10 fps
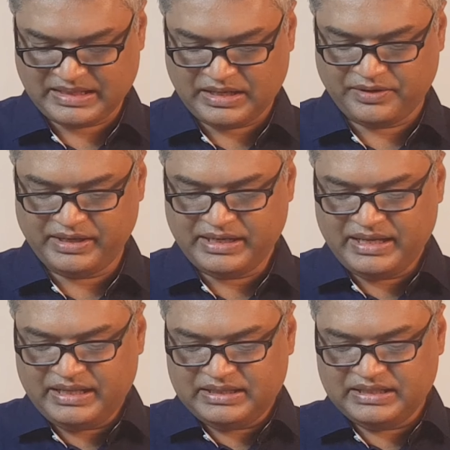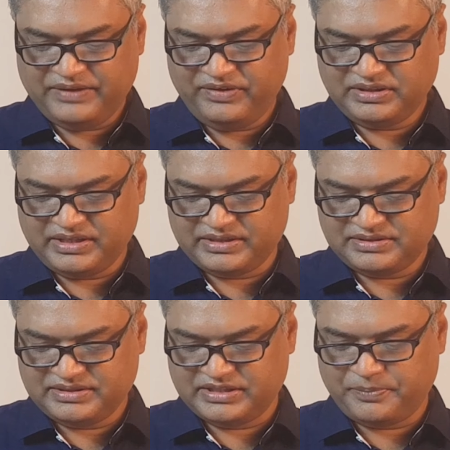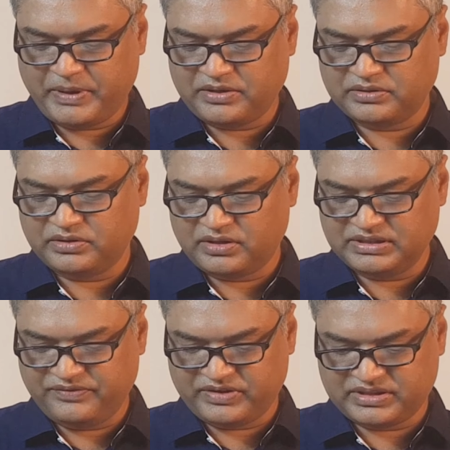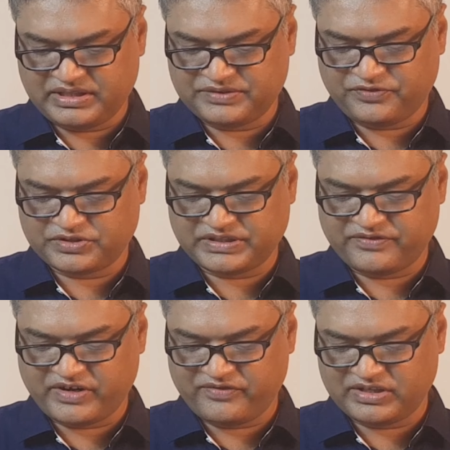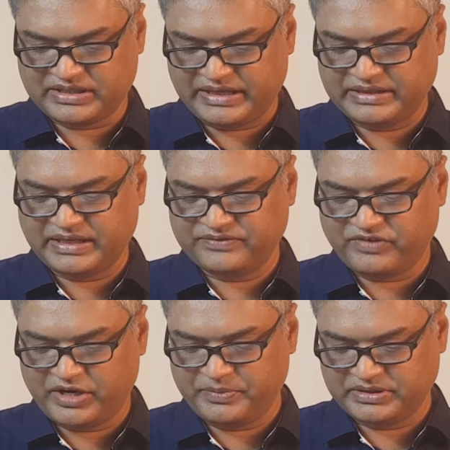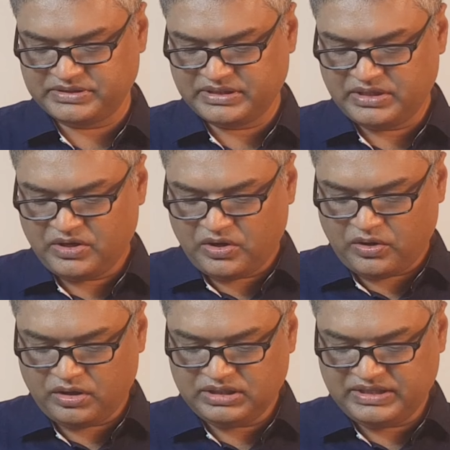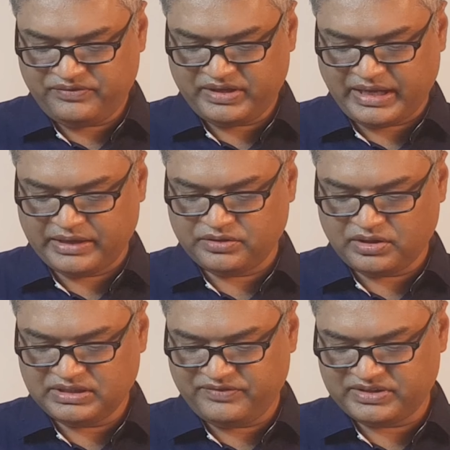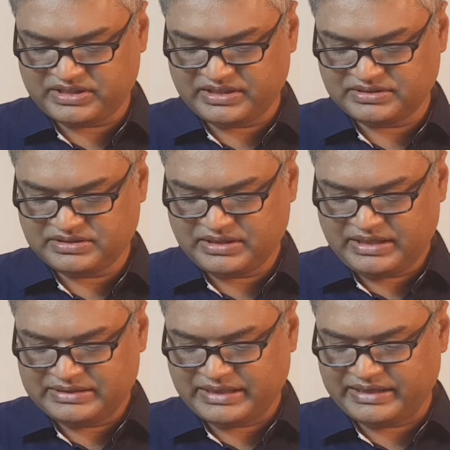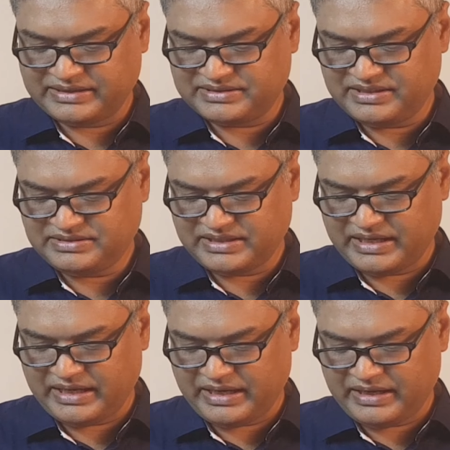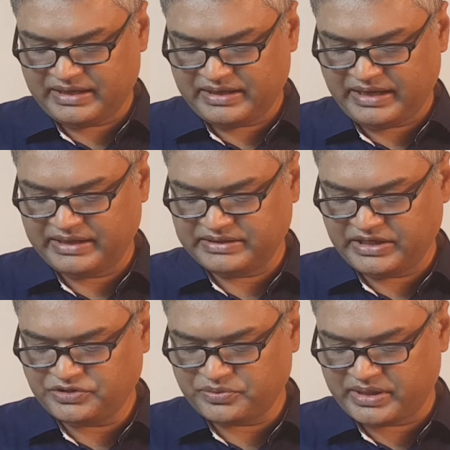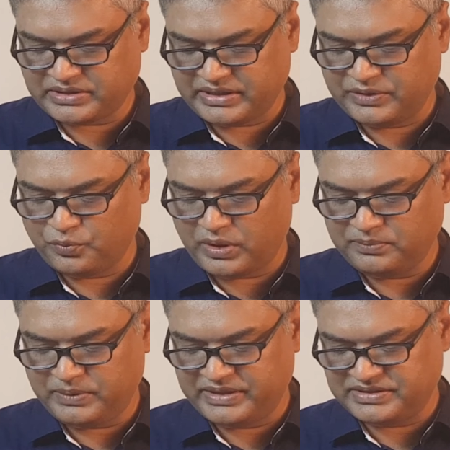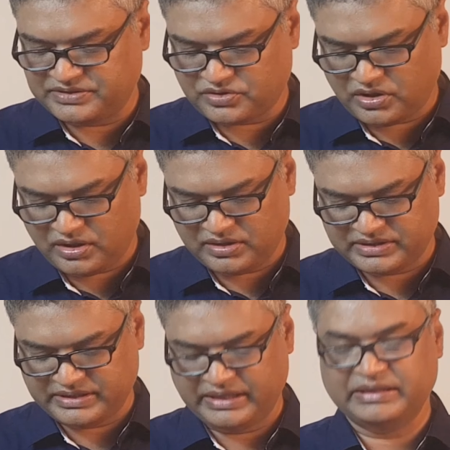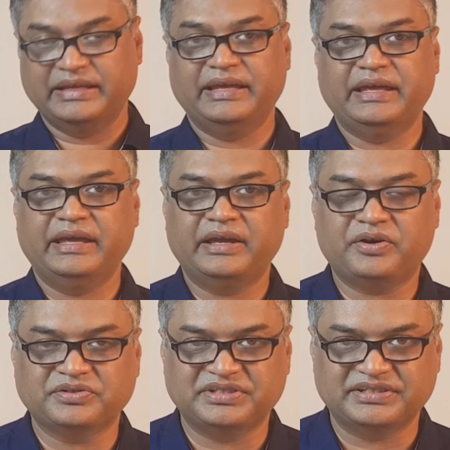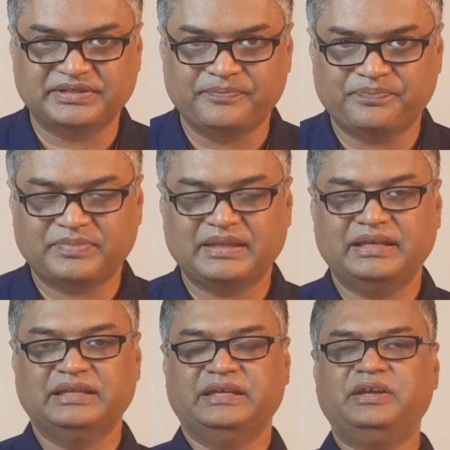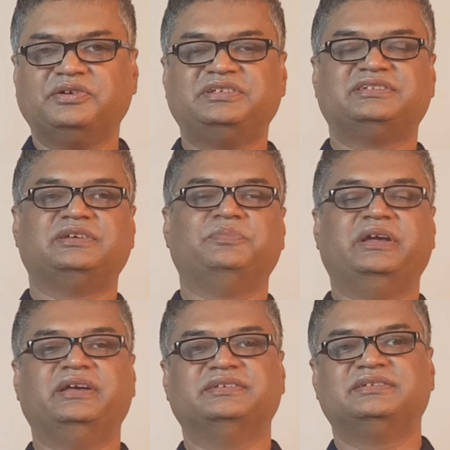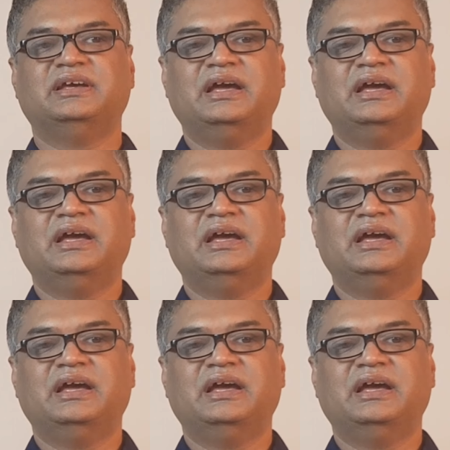All right. Living things depend on non-living things for survival in the environment. All living and non-living things that exist and interact in one place is called an ecosystem. An ecosystem is